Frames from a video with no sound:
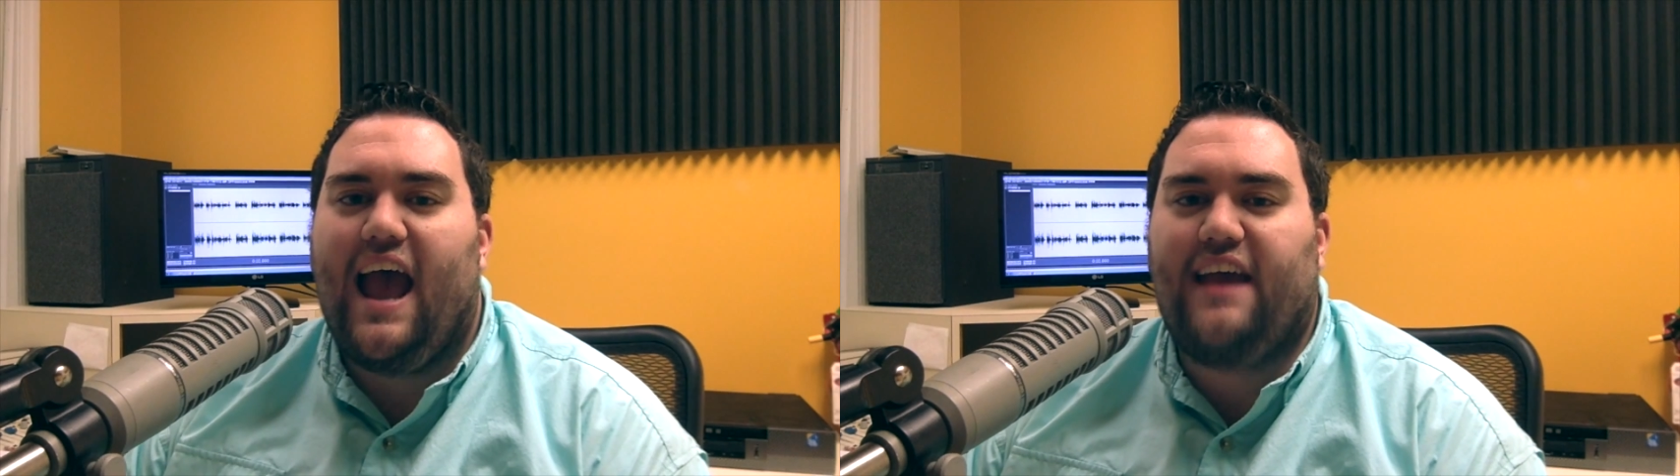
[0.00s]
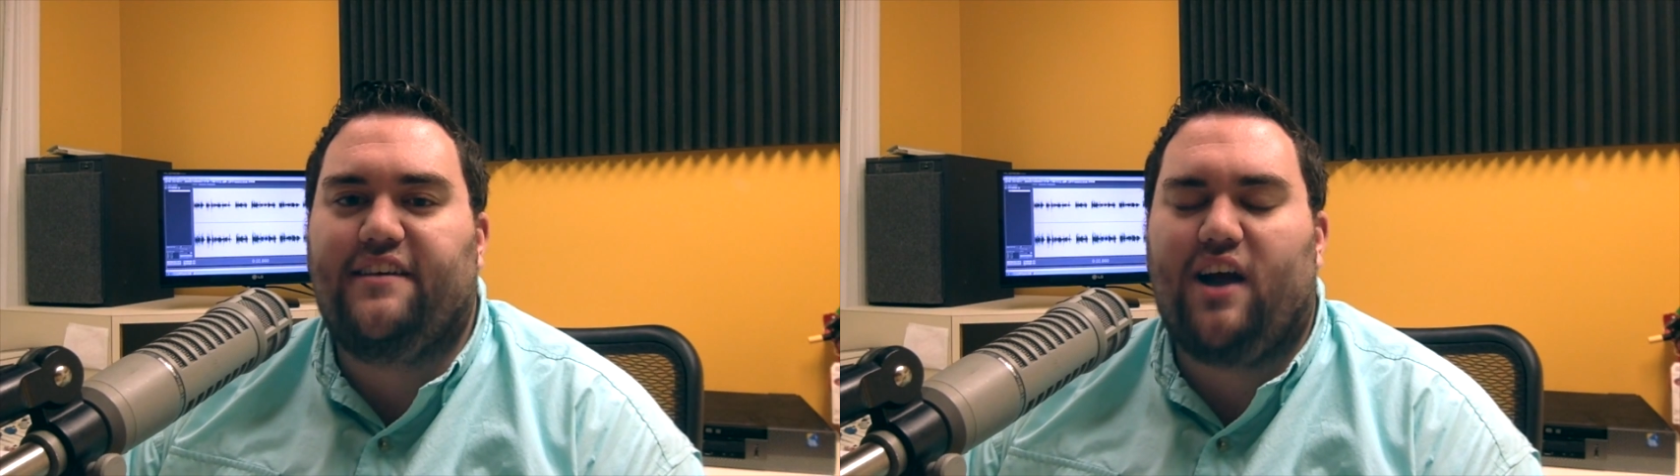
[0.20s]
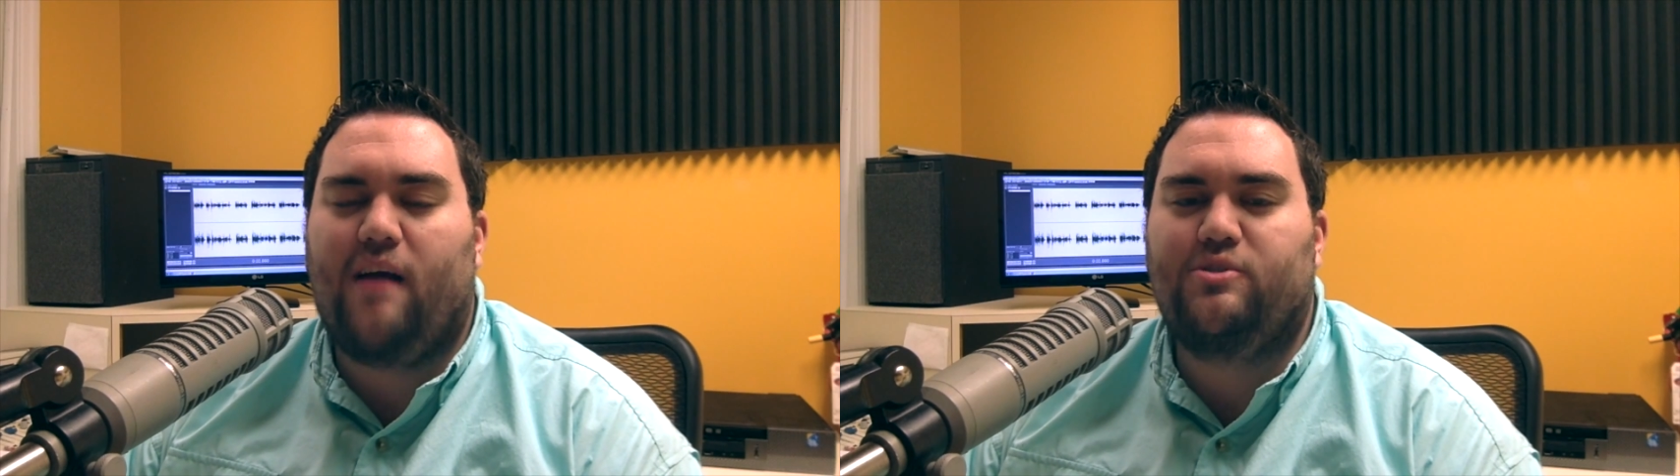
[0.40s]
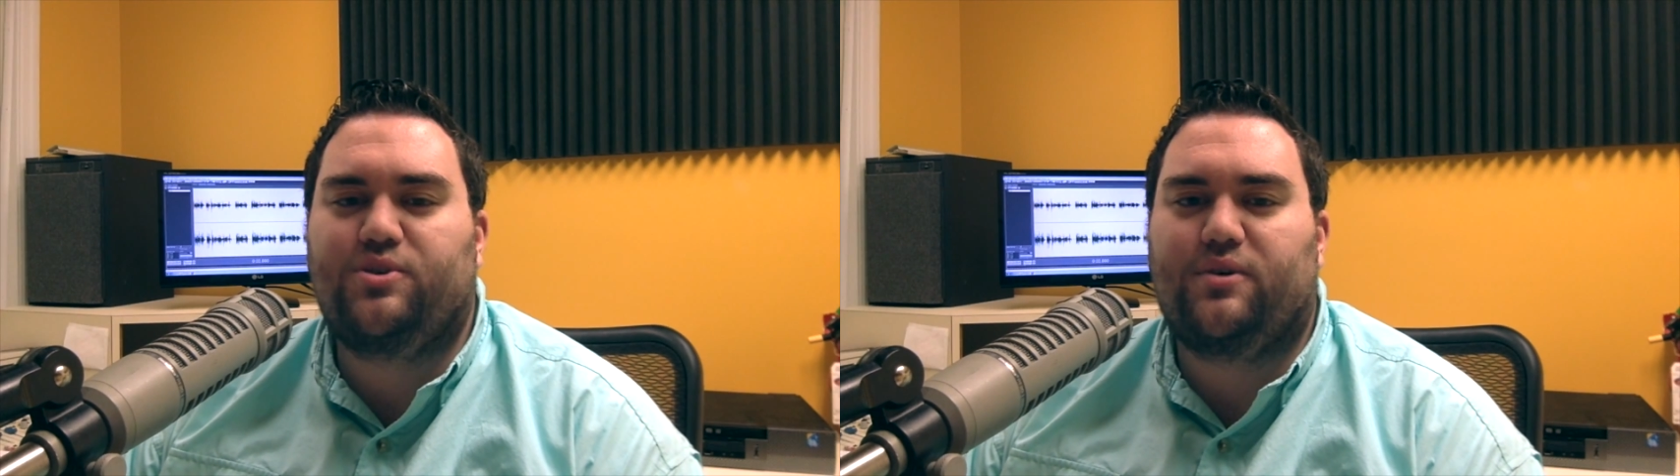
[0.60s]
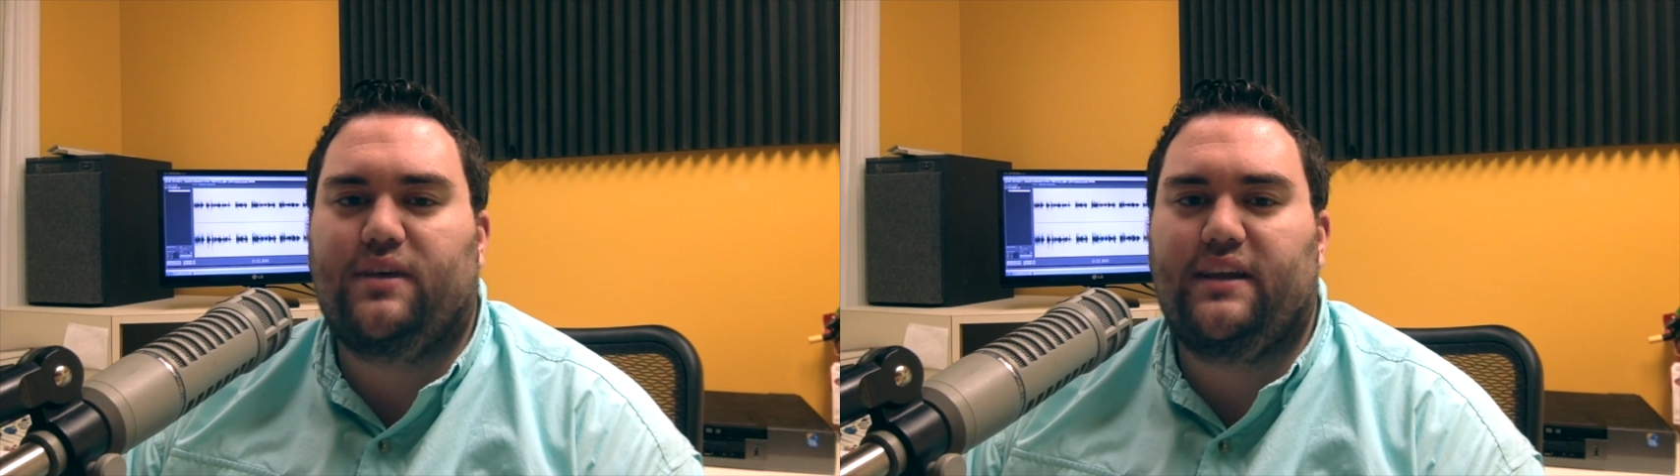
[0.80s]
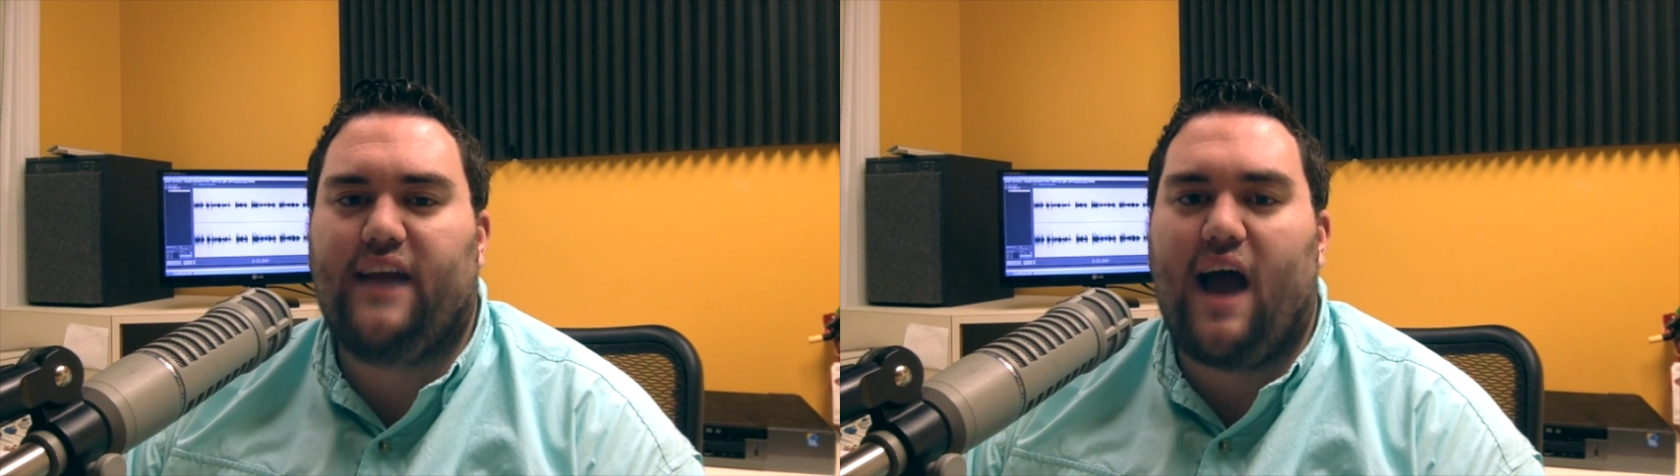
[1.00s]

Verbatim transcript: Hey there, I'm Joel Gilly,